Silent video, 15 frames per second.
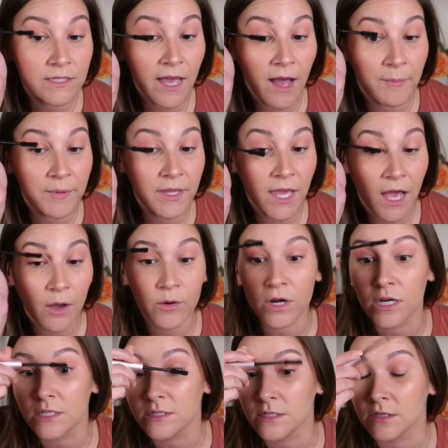happy hour
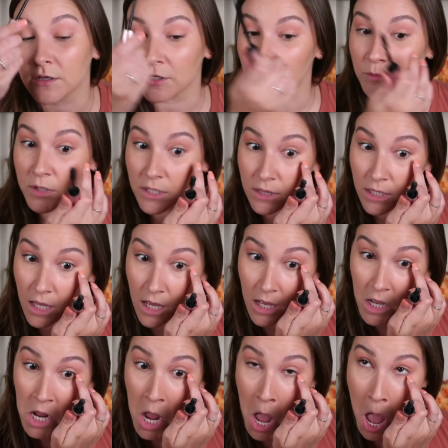isn't going to be
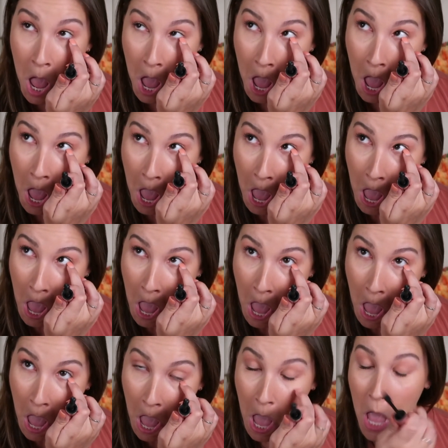long.
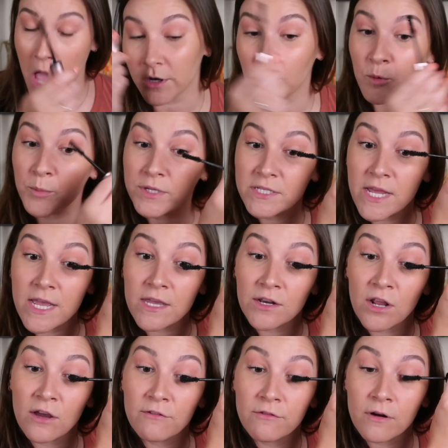We're going to be taking
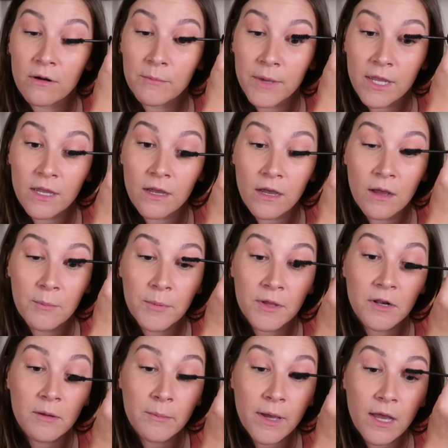off our makeup in
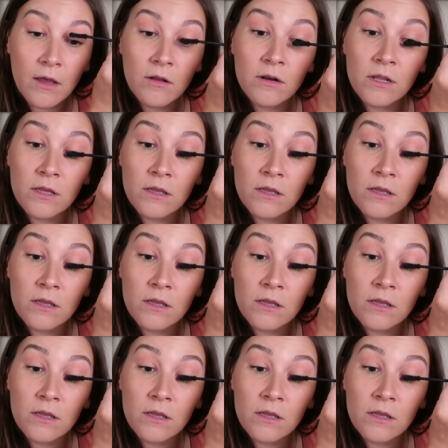about